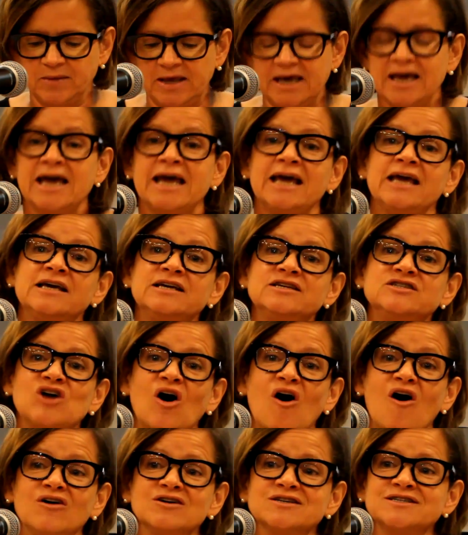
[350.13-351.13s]
He's
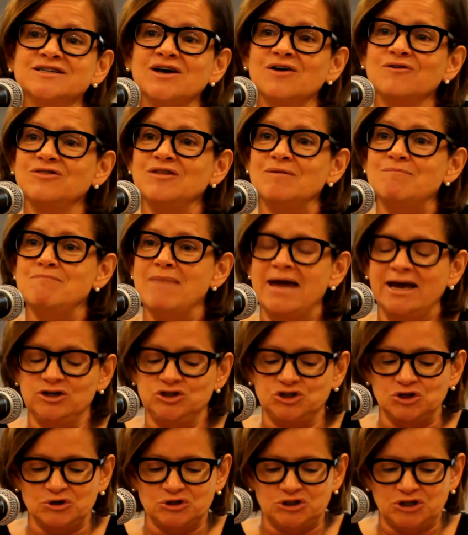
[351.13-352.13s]
also the
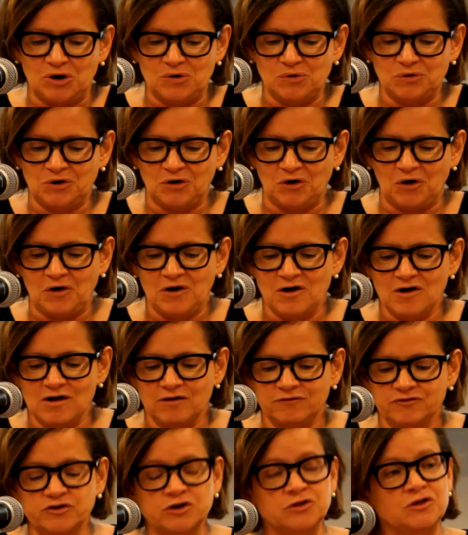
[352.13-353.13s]
major donor
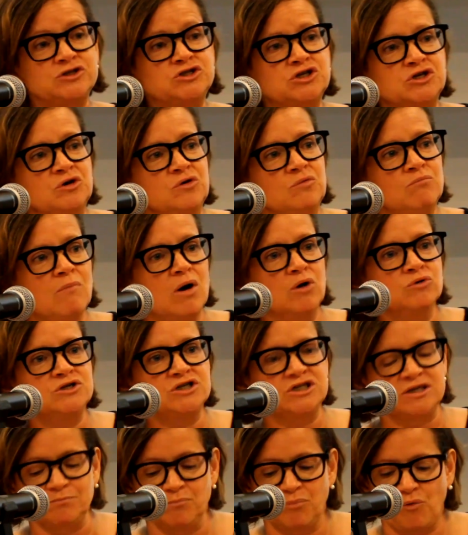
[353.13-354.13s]
to the two
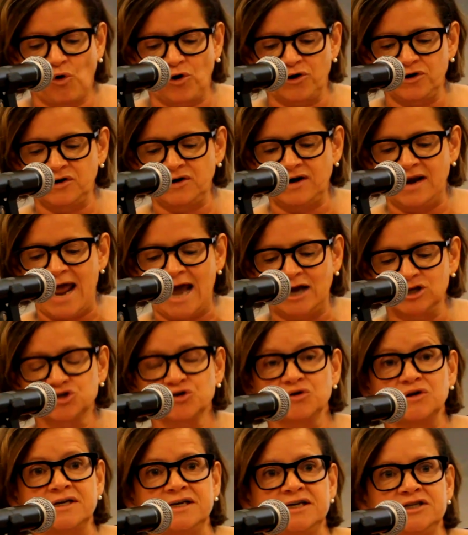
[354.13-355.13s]
most important
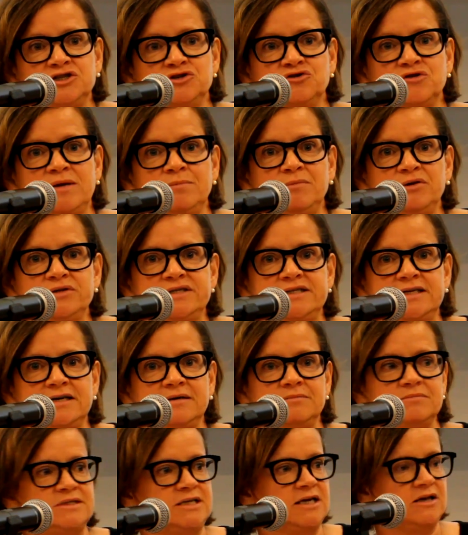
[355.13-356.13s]
natural history
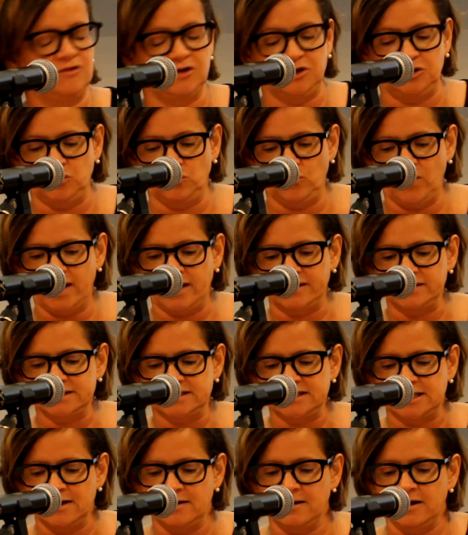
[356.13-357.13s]
museums in the
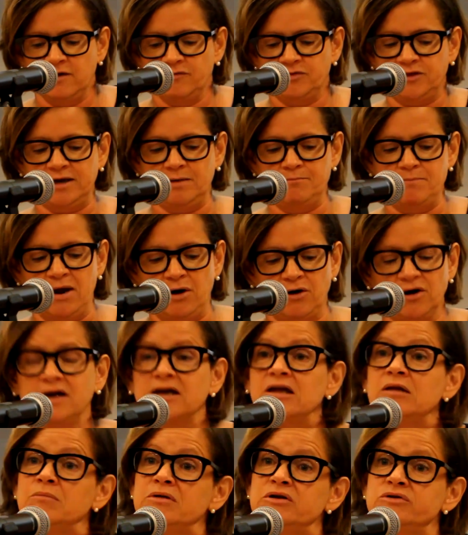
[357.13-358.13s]
U.S., the
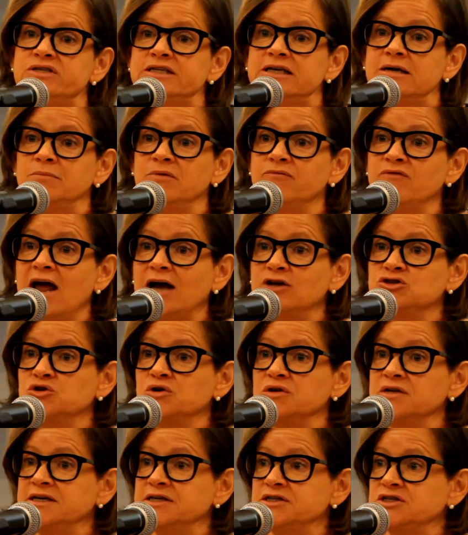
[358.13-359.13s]
American Museum of
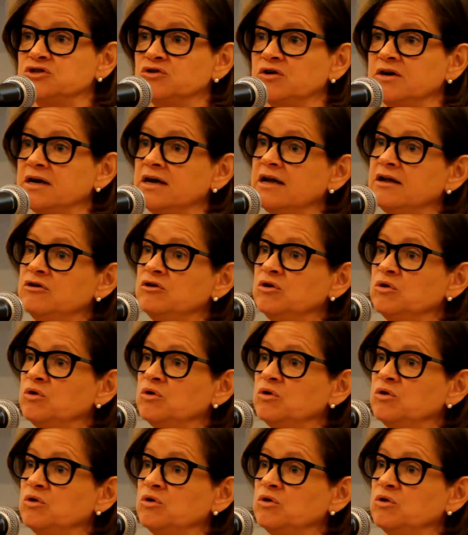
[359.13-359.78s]
Natural History in New